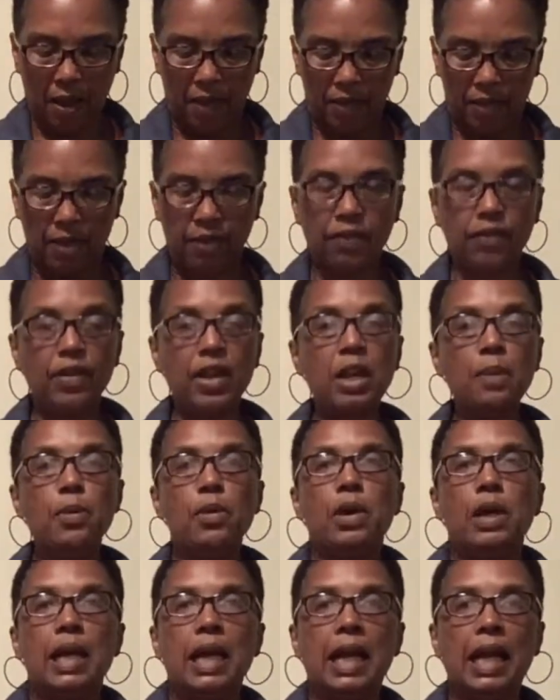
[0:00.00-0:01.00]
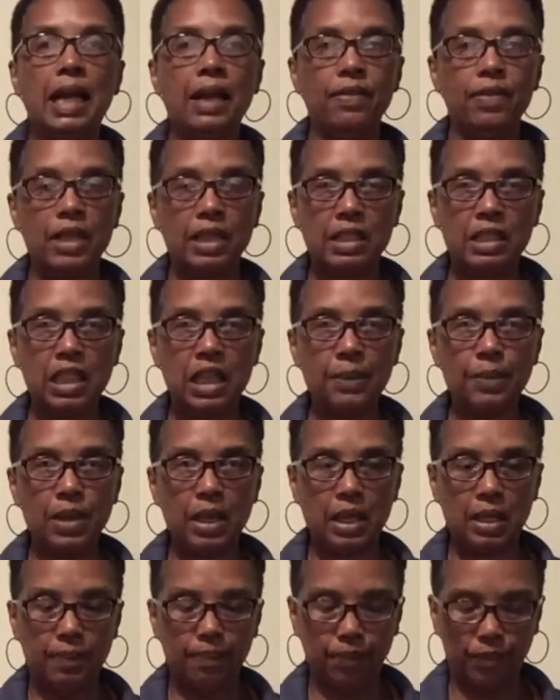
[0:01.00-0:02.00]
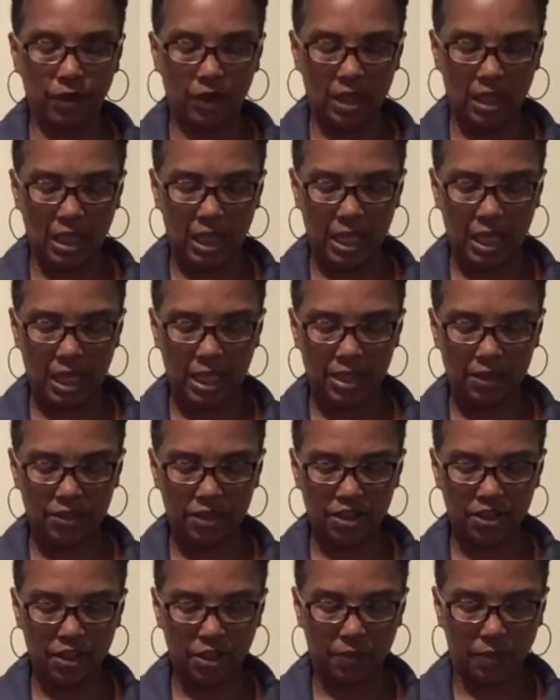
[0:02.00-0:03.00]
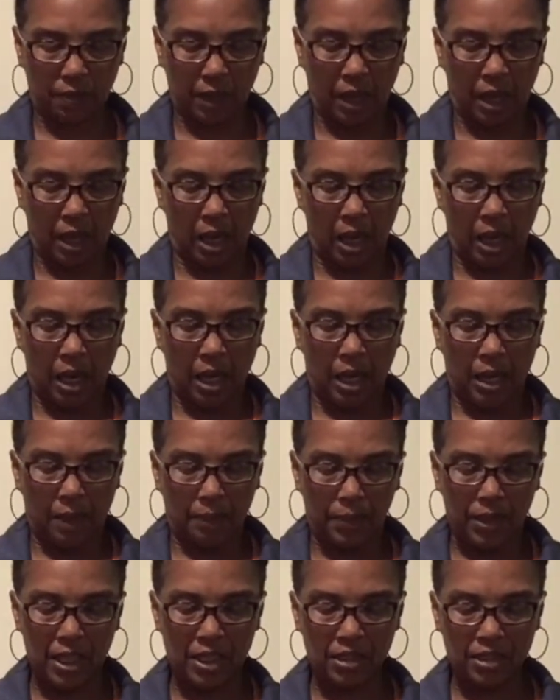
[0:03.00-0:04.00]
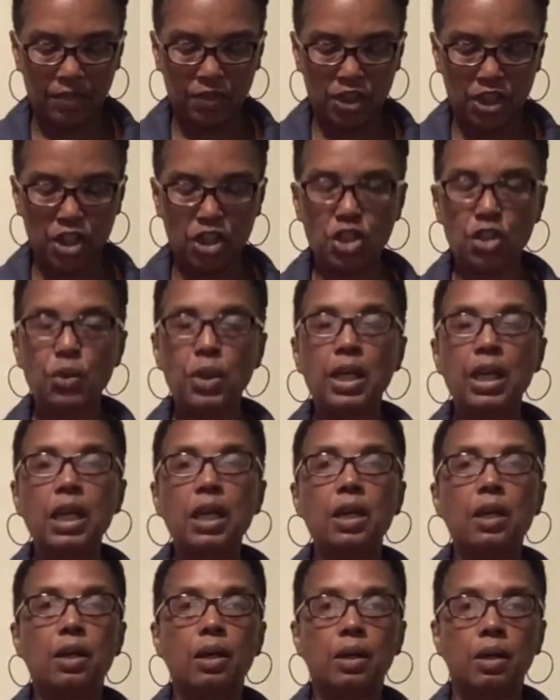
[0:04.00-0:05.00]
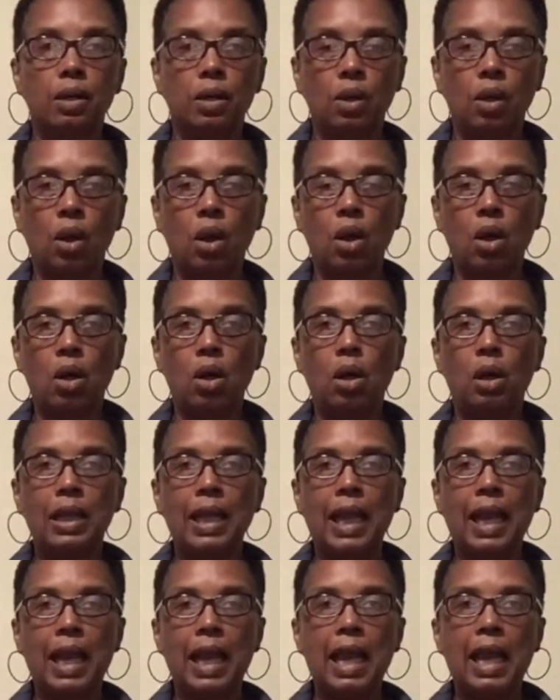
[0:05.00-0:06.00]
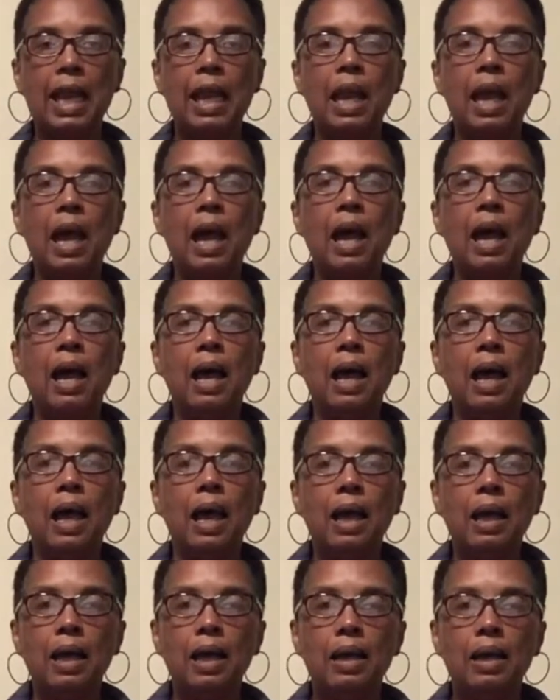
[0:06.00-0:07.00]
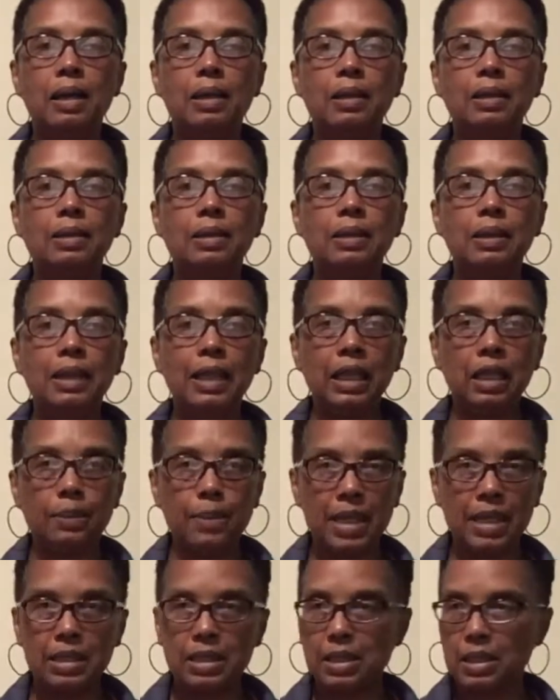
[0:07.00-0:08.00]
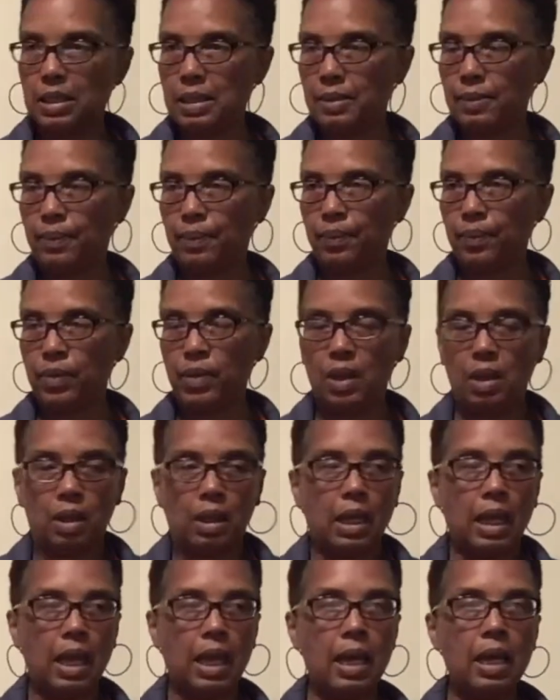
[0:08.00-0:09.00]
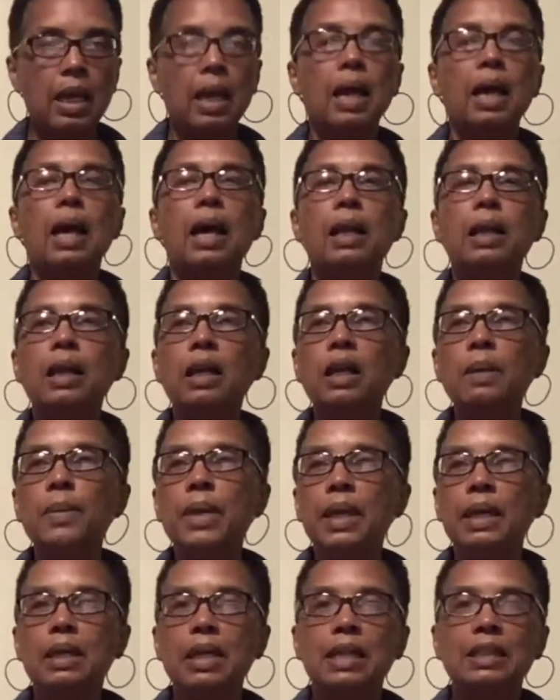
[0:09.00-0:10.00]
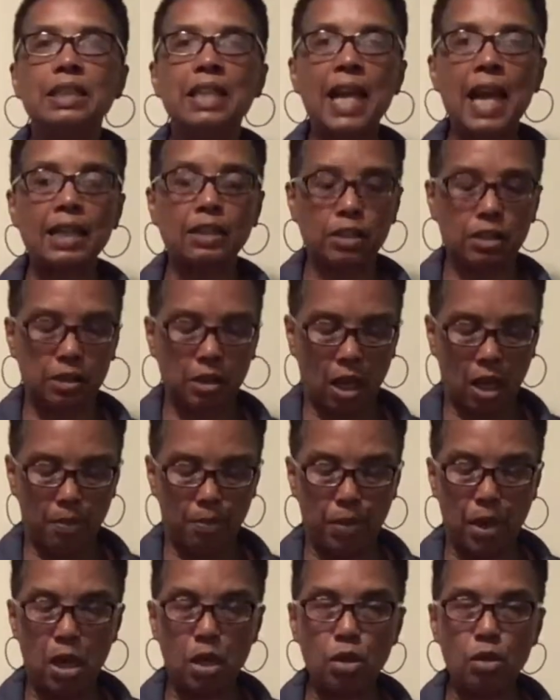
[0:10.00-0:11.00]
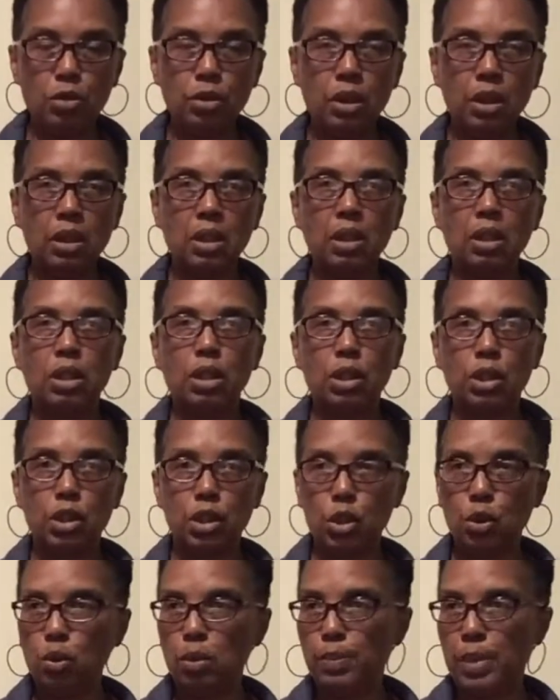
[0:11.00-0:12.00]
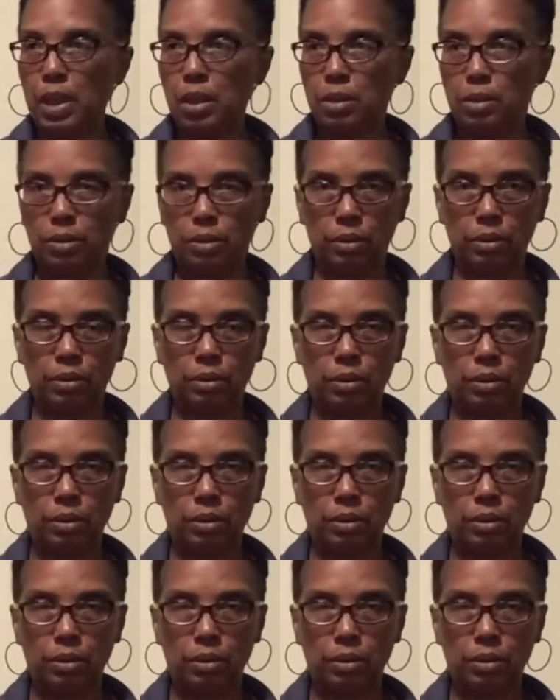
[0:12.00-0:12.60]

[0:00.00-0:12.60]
the femur and the tibia is this piece of tissue here called a ligament. Okay? A ligament attaches a bone to a bone.